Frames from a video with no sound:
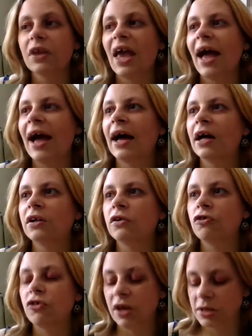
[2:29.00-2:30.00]

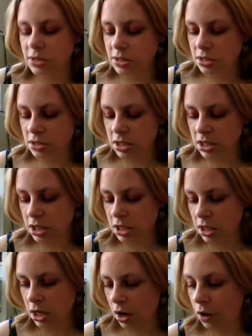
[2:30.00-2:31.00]
and it's
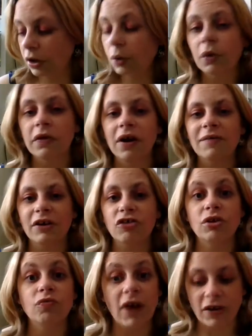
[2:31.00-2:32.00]
the only one that I've actually
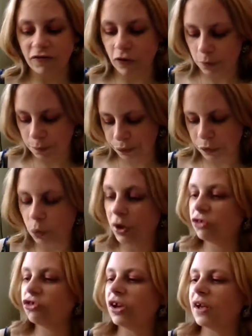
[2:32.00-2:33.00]
read from,
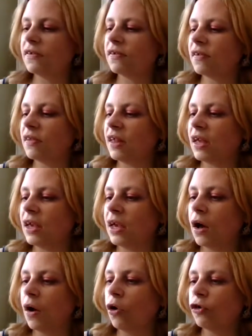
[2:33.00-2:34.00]
which is the
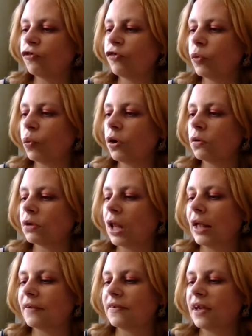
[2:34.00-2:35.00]
Oxford World
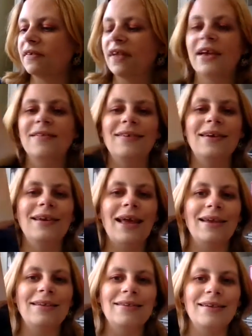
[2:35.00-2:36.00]
Classics
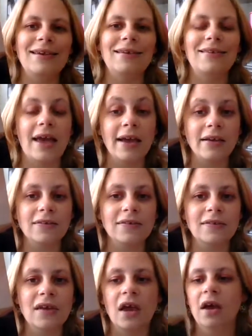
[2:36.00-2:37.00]
1818
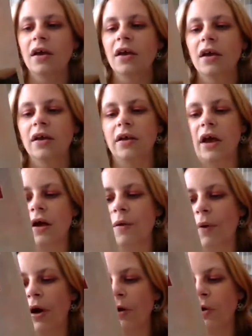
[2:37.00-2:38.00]
text.
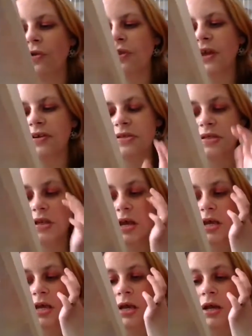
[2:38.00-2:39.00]
I got this
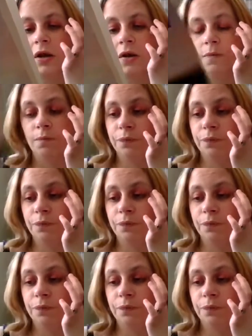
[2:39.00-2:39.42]
in